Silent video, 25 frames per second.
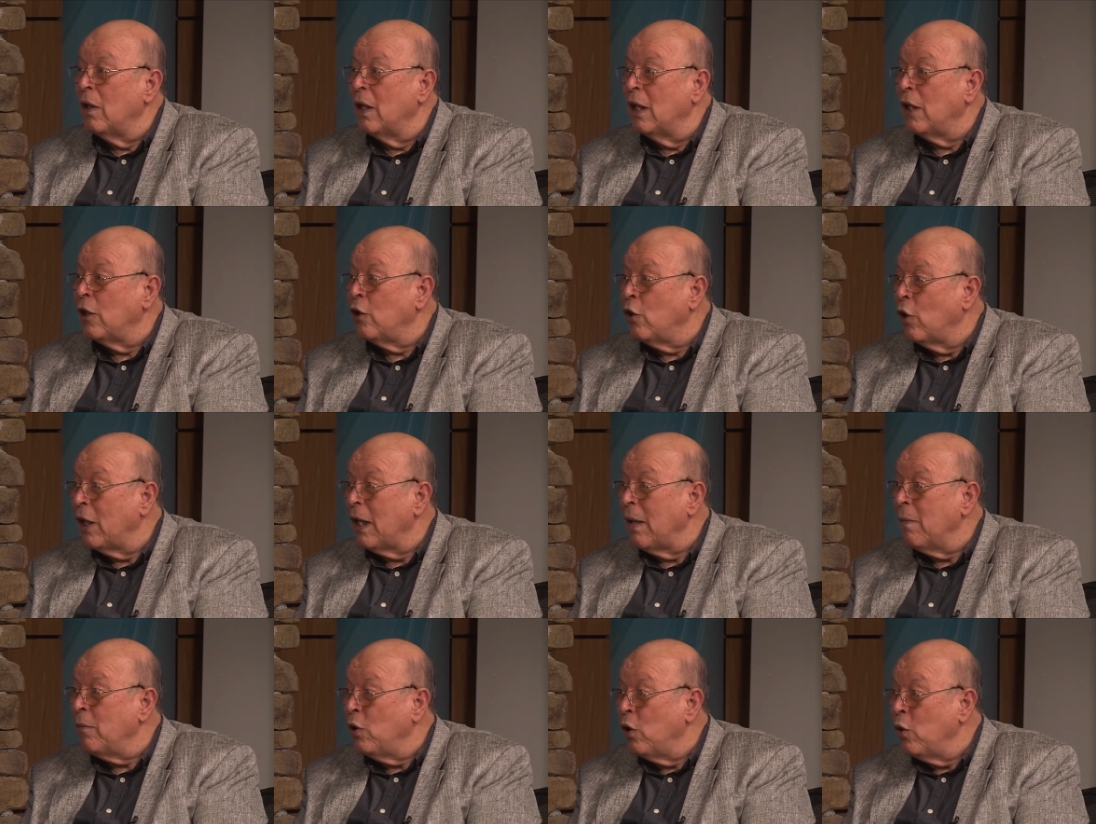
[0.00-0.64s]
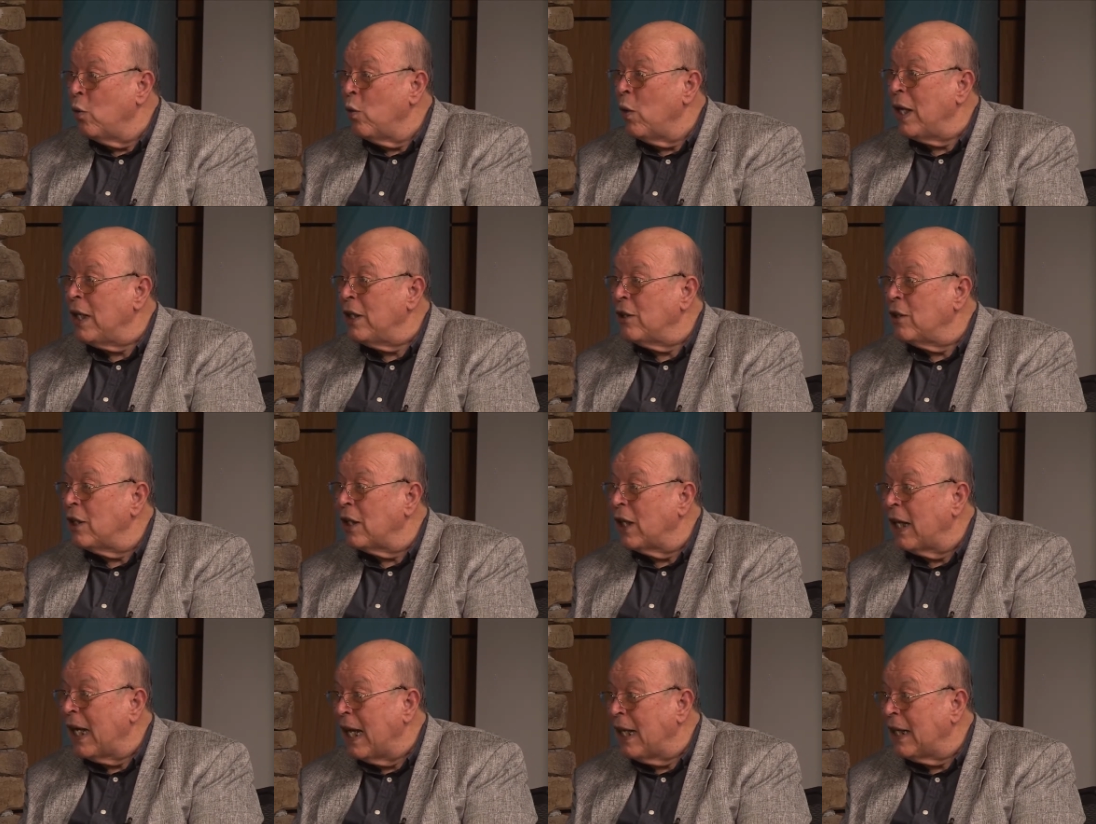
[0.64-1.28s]
It took him two
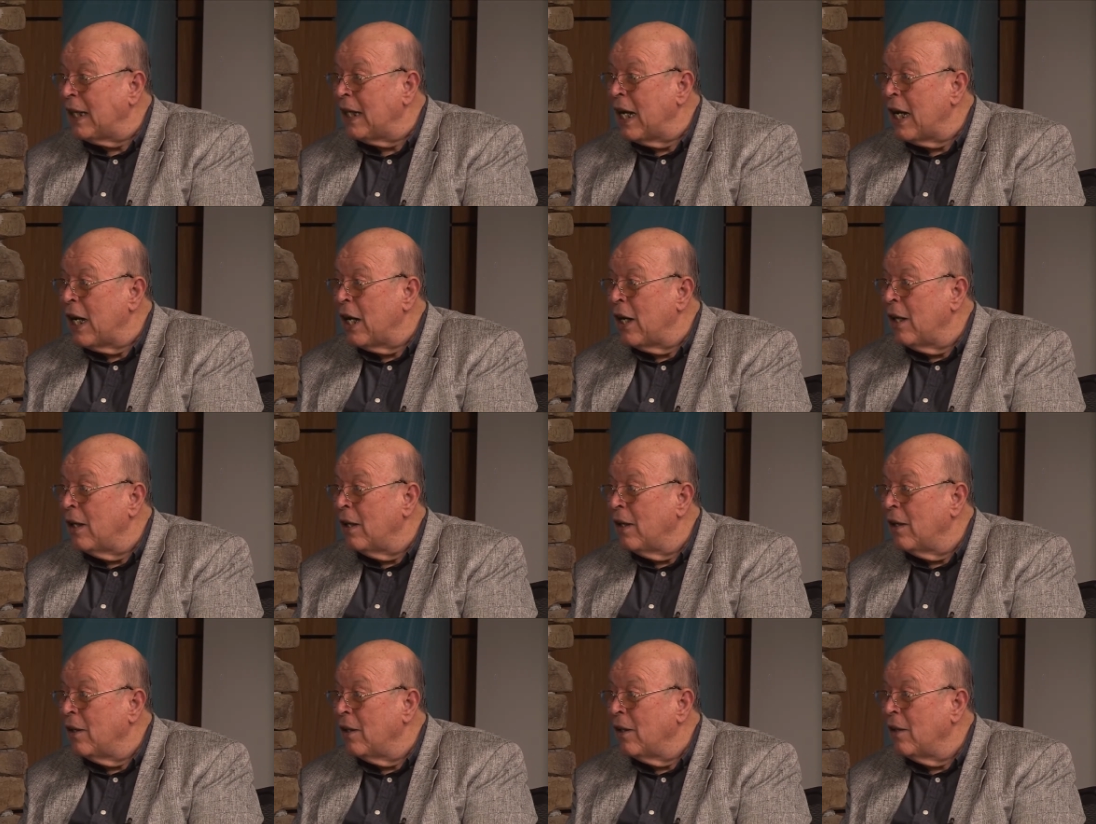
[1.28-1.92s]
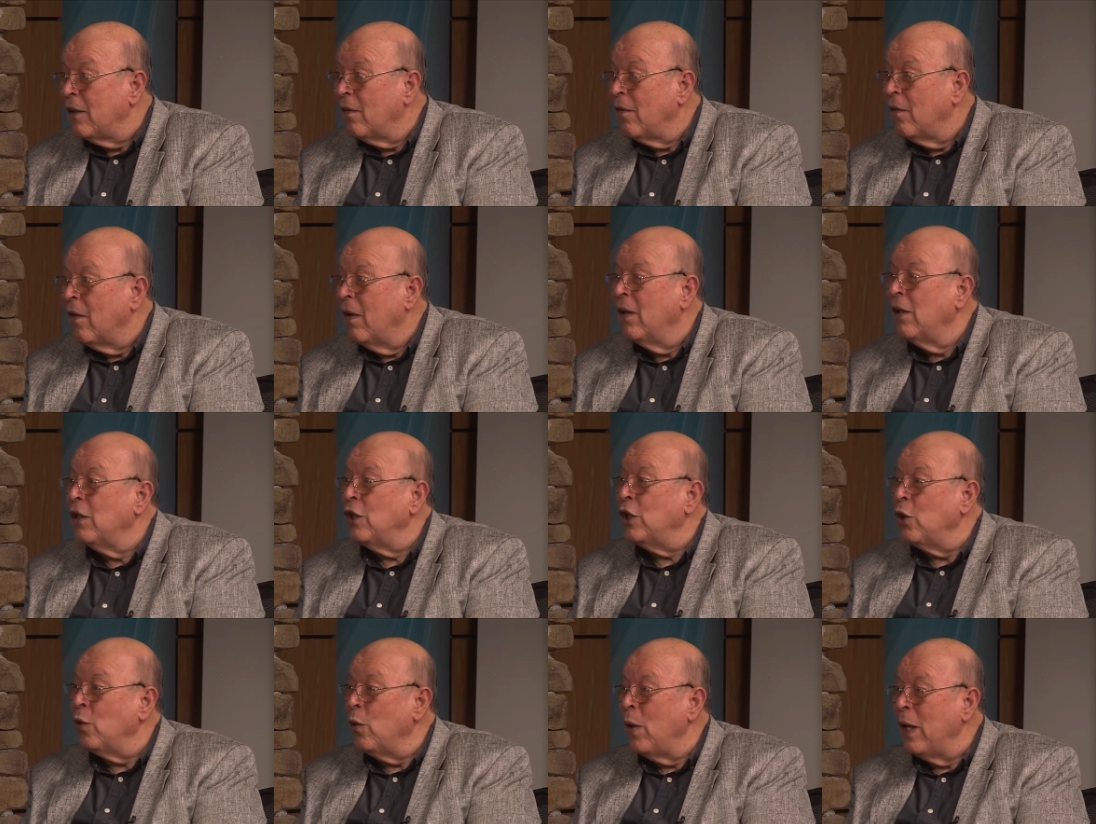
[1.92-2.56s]
weeks to get there,
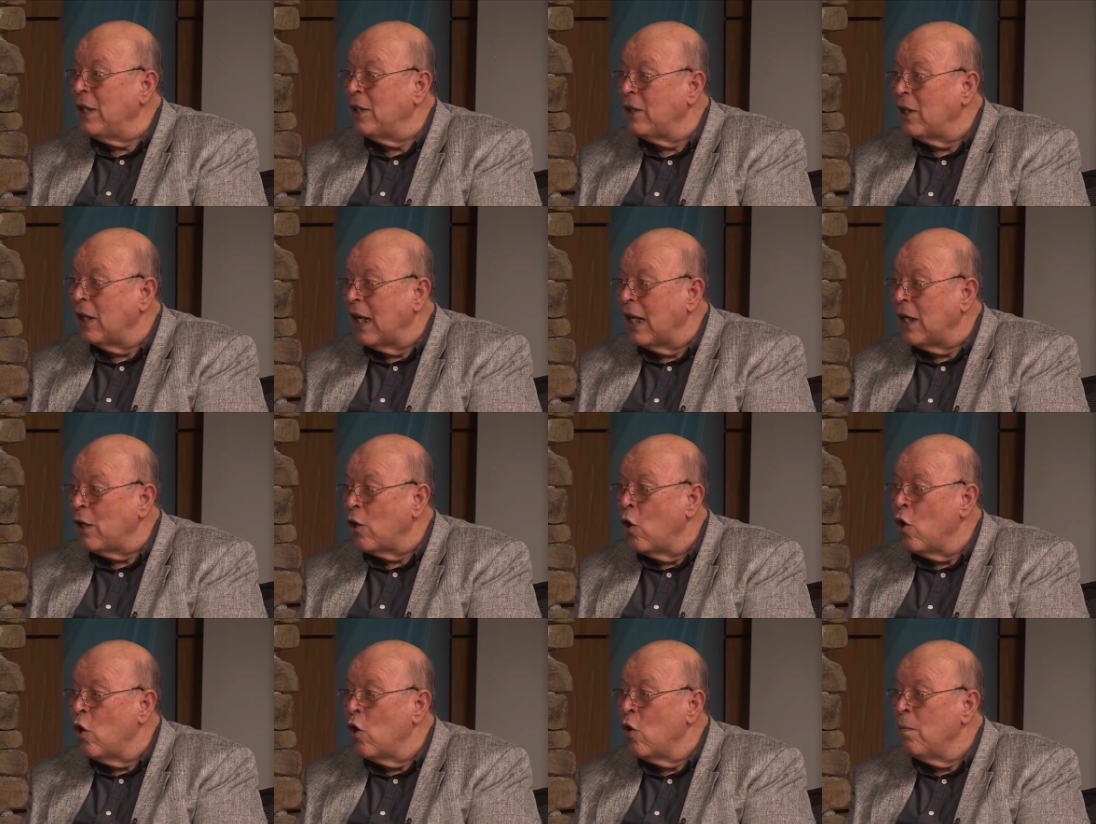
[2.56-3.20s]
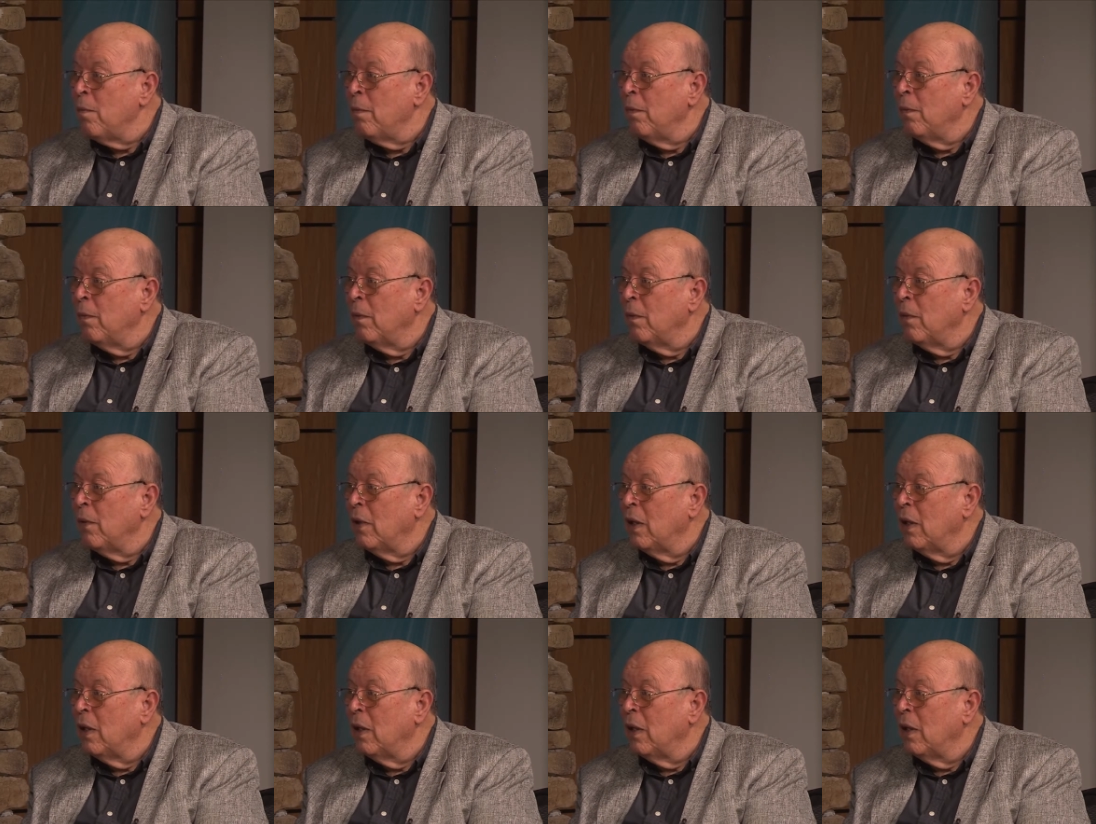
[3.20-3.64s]
two weeks to get home.